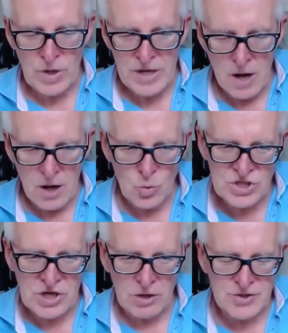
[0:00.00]
we know,
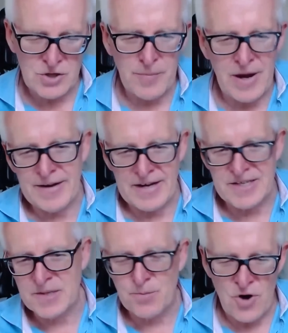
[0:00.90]
which goes on about is
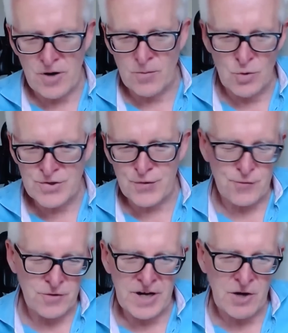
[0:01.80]
this Bretton Woods
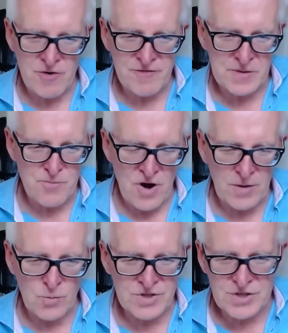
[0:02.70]
3 or if it's
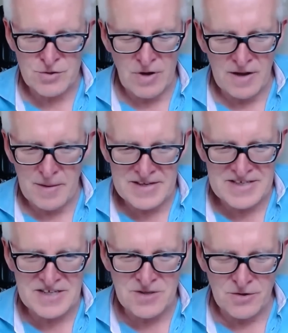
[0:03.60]
Bretton Woods 2. Uh,
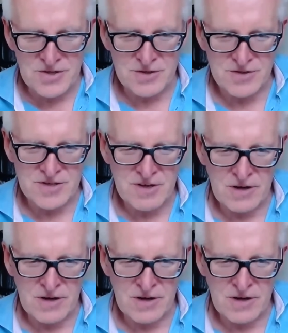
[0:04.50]
it's, nonsense,